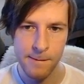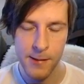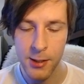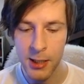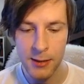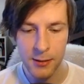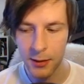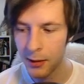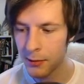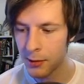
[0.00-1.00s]
There's a chance also
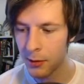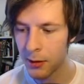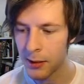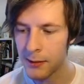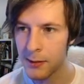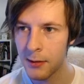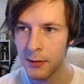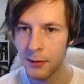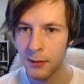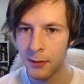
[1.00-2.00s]
they don't score this,
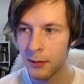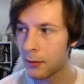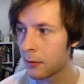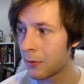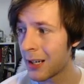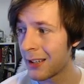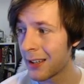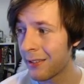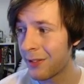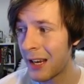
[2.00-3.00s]
right?
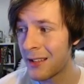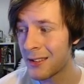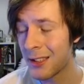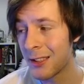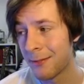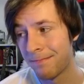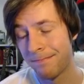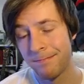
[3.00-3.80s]
Like, if that is a